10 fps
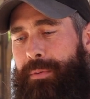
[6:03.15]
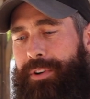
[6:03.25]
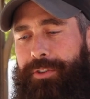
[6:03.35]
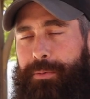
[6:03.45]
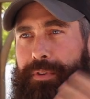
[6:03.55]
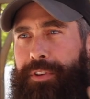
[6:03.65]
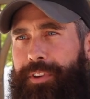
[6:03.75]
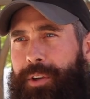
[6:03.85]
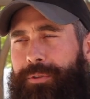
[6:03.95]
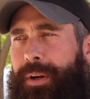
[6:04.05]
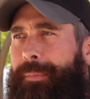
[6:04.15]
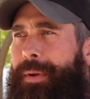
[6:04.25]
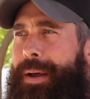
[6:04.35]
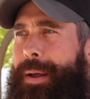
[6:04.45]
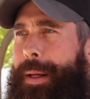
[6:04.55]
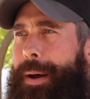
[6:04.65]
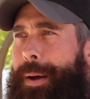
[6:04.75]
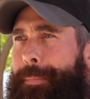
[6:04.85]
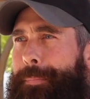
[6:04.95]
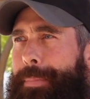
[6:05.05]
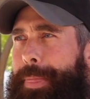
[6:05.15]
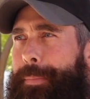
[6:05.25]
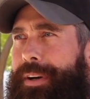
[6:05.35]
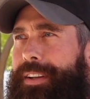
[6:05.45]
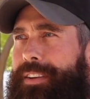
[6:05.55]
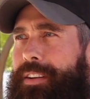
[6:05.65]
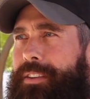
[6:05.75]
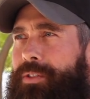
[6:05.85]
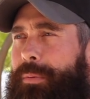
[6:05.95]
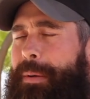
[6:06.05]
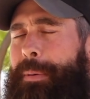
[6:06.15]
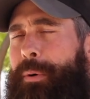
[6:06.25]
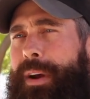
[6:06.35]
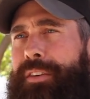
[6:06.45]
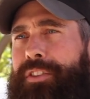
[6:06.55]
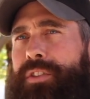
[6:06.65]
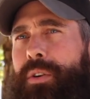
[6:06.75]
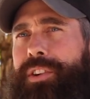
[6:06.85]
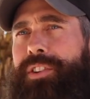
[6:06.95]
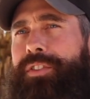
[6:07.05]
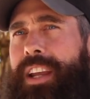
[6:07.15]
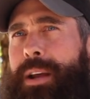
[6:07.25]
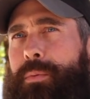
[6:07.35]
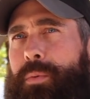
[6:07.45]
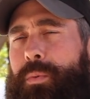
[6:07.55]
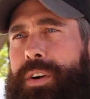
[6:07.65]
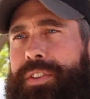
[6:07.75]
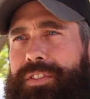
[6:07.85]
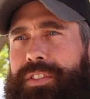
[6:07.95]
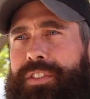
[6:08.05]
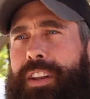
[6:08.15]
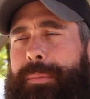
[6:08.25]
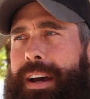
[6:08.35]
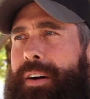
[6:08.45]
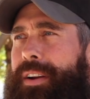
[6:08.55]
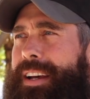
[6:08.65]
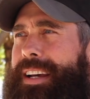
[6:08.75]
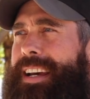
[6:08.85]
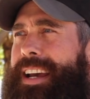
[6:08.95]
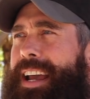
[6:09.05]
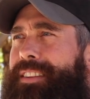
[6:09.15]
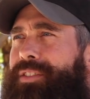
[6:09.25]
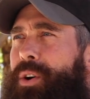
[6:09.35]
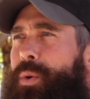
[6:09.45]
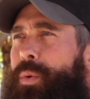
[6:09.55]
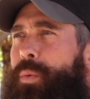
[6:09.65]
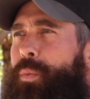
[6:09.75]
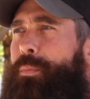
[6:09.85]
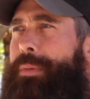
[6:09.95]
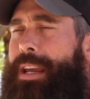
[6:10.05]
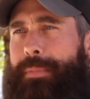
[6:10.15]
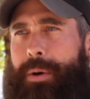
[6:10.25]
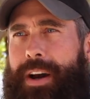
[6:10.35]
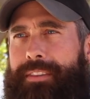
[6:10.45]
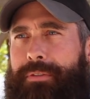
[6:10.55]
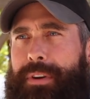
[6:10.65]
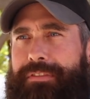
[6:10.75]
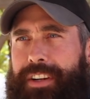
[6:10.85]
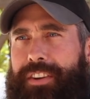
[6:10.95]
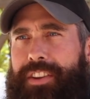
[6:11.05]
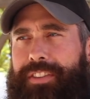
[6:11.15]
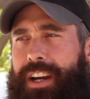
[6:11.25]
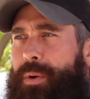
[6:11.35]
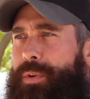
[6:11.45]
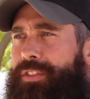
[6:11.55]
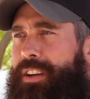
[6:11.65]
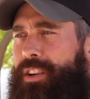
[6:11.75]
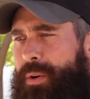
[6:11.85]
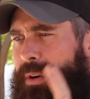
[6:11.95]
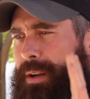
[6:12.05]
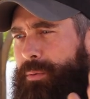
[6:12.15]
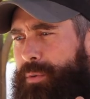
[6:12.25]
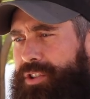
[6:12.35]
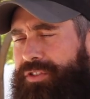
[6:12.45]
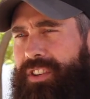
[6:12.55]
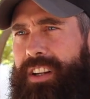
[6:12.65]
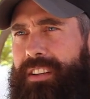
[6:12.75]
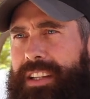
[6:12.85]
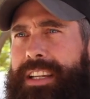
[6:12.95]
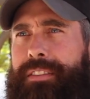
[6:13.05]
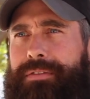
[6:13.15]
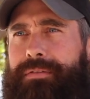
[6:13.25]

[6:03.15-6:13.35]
wants to remove the scales from. But so many people around us don't understand what this is all about. And so me and my wife, when we figured this out, we said, you know what, we're just gonna leave.